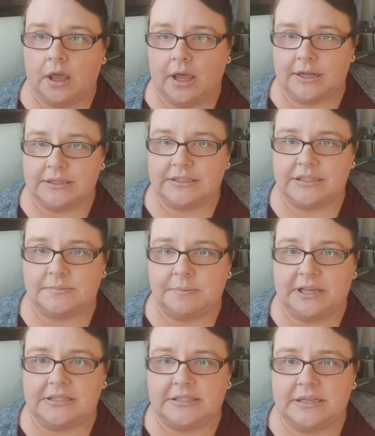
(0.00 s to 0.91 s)
and it's
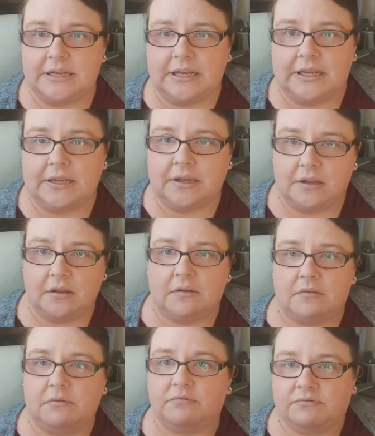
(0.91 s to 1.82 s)
basically
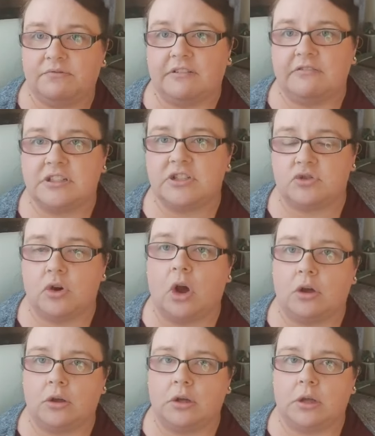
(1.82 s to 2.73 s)
very
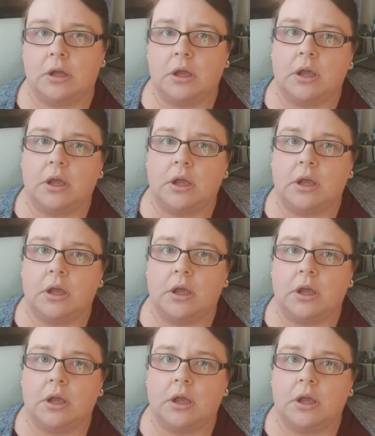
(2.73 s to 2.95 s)
strong